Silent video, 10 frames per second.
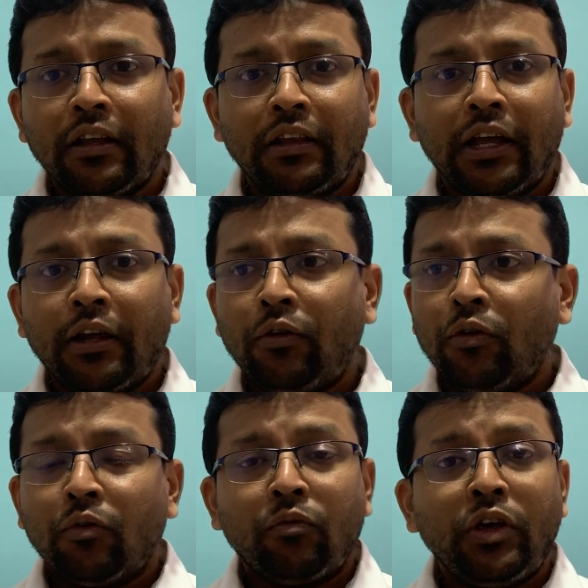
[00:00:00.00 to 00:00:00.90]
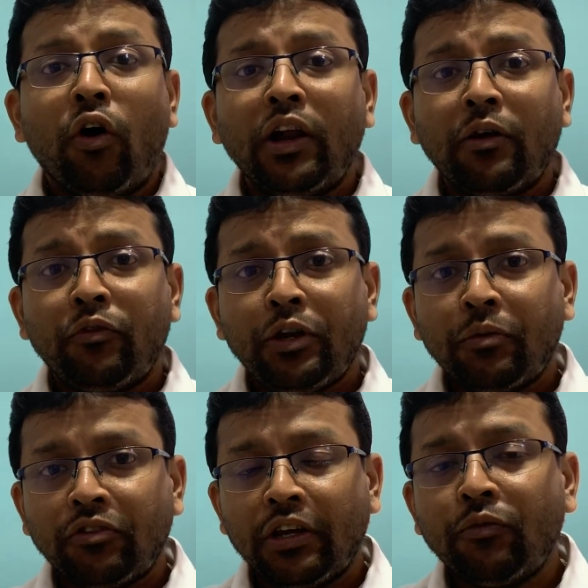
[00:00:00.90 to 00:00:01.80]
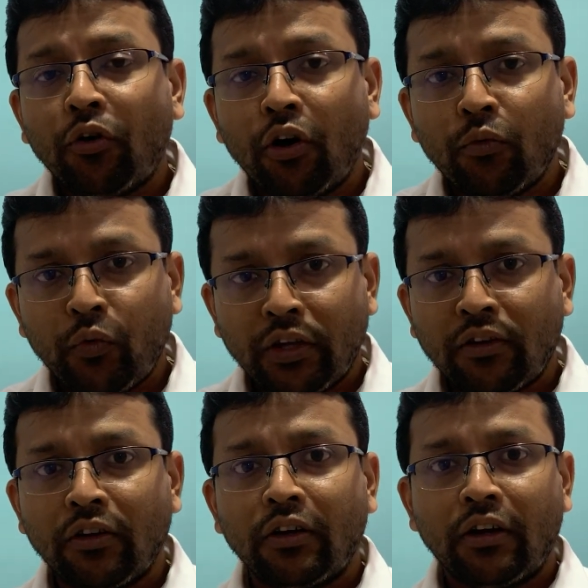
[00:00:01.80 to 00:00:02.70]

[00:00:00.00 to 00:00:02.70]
Then we all are very much involved with